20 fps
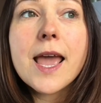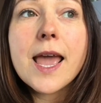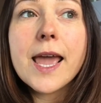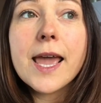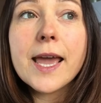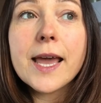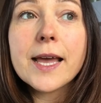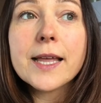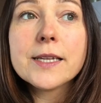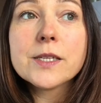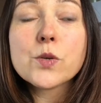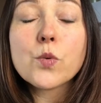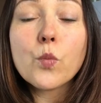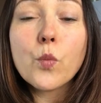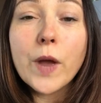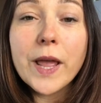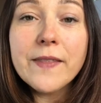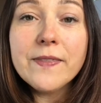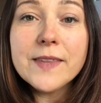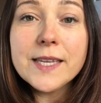And
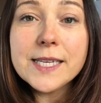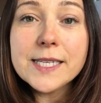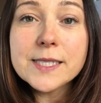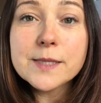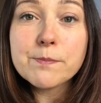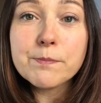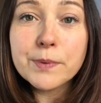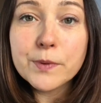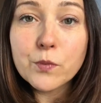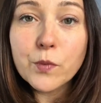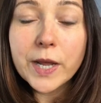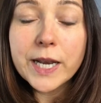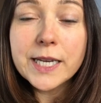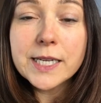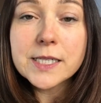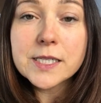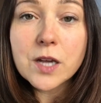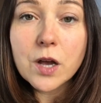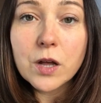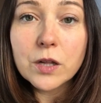when
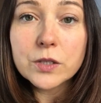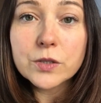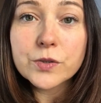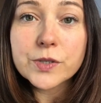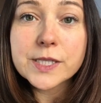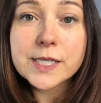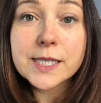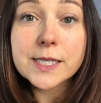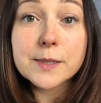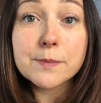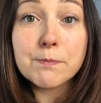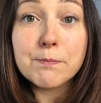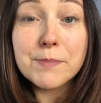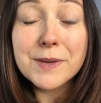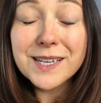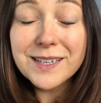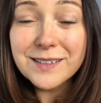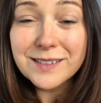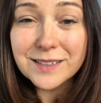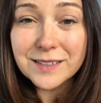intolerances
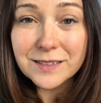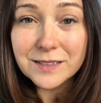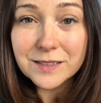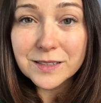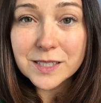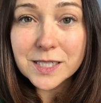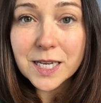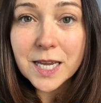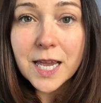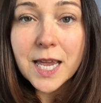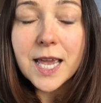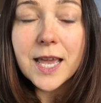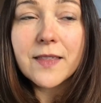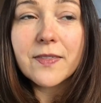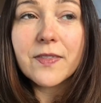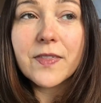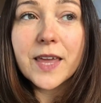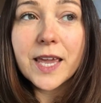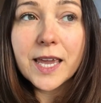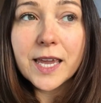build,
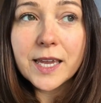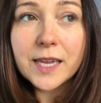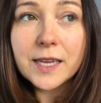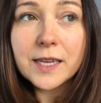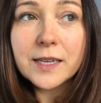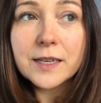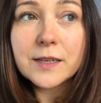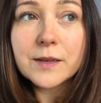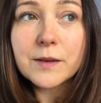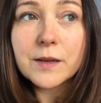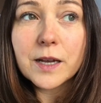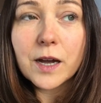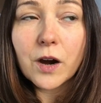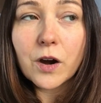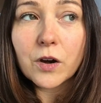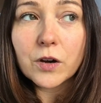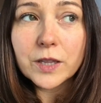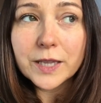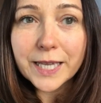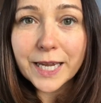they
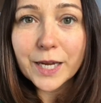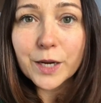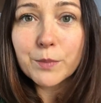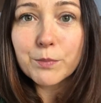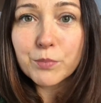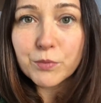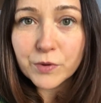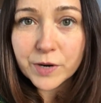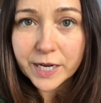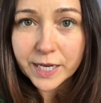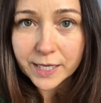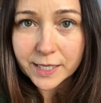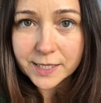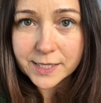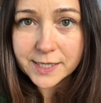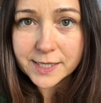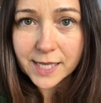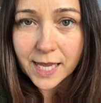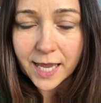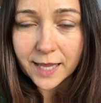are like
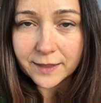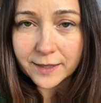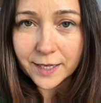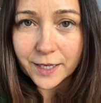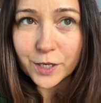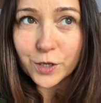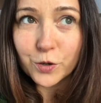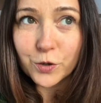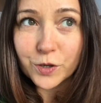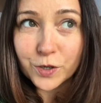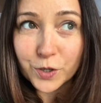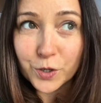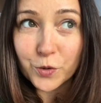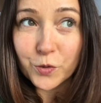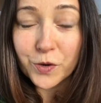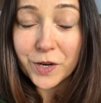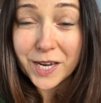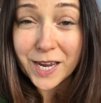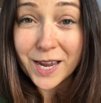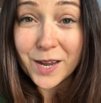bricks, and they can
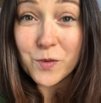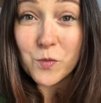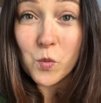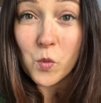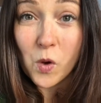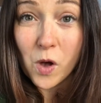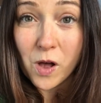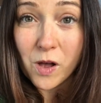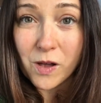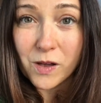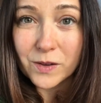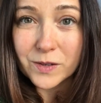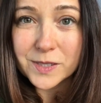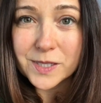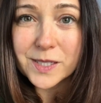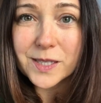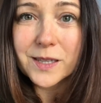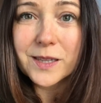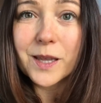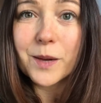create
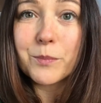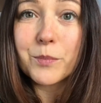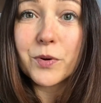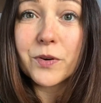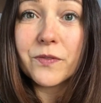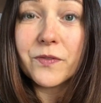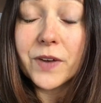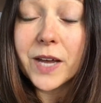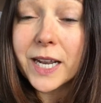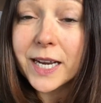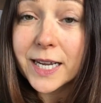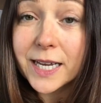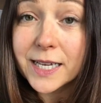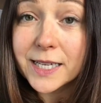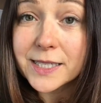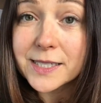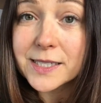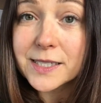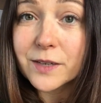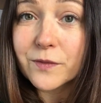walls that prevent
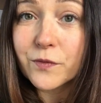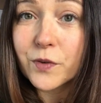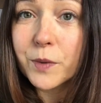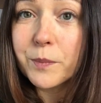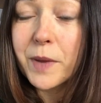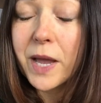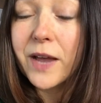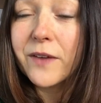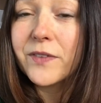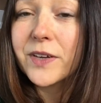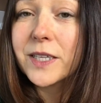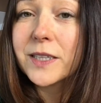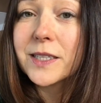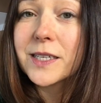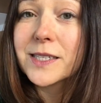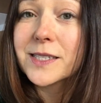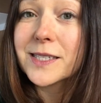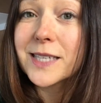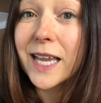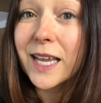us from having
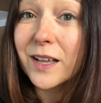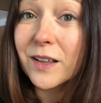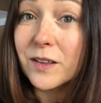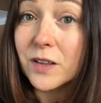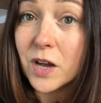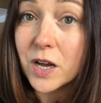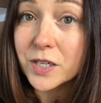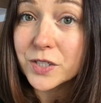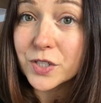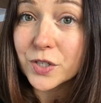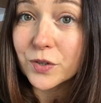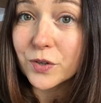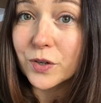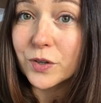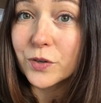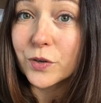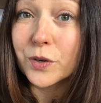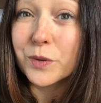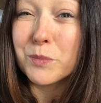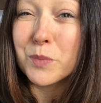the
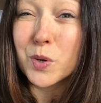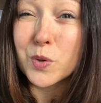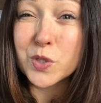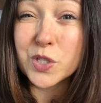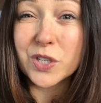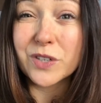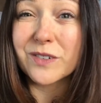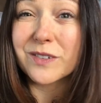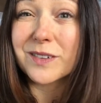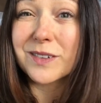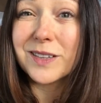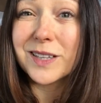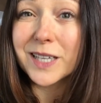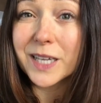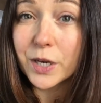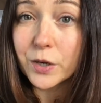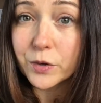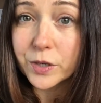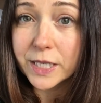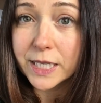psychological or emotional
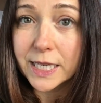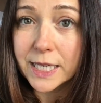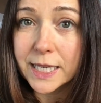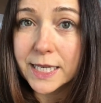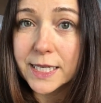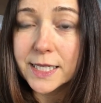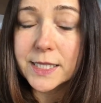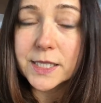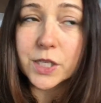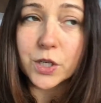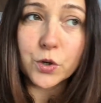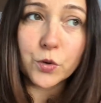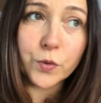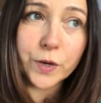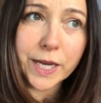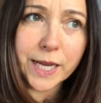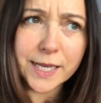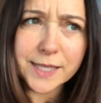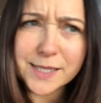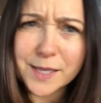clarity to
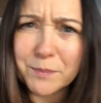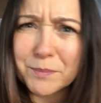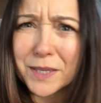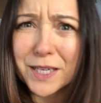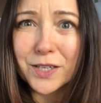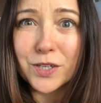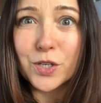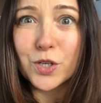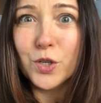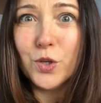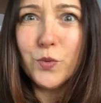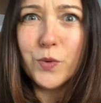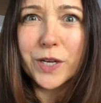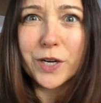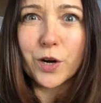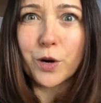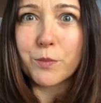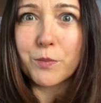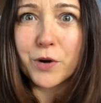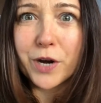create something new
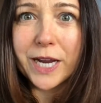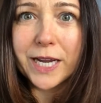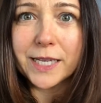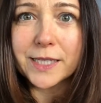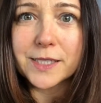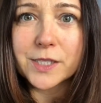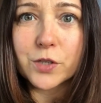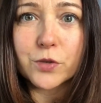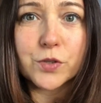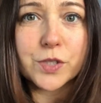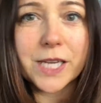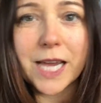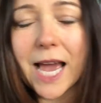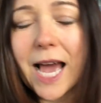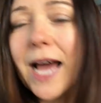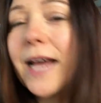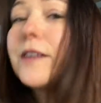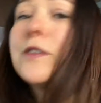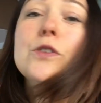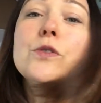in our brains or to
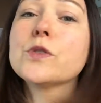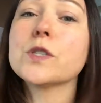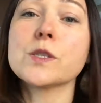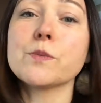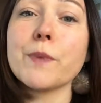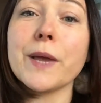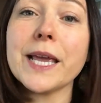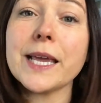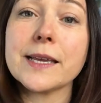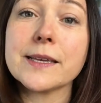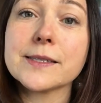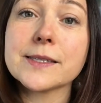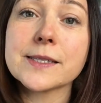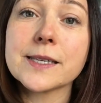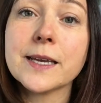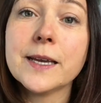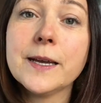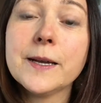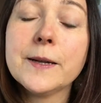add new space,